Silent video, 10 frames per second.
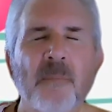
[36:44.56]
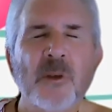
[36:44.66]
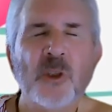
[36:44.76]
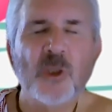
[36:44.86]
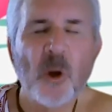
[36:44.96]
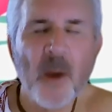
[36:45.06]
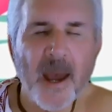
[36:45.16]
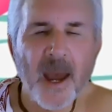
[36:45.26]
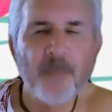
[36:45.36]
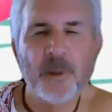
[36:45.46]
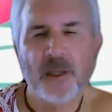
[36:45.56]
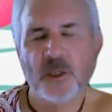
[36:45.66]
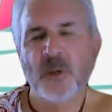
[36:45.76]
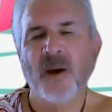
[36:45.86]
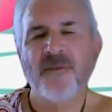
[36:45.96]
so happy
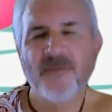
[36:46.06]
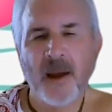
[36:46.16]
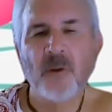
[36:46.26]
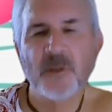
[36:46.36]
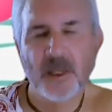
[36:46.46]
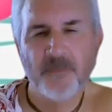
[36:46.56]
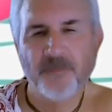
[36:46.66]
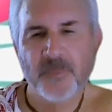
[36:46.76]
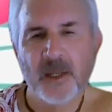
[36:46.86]
to have found him.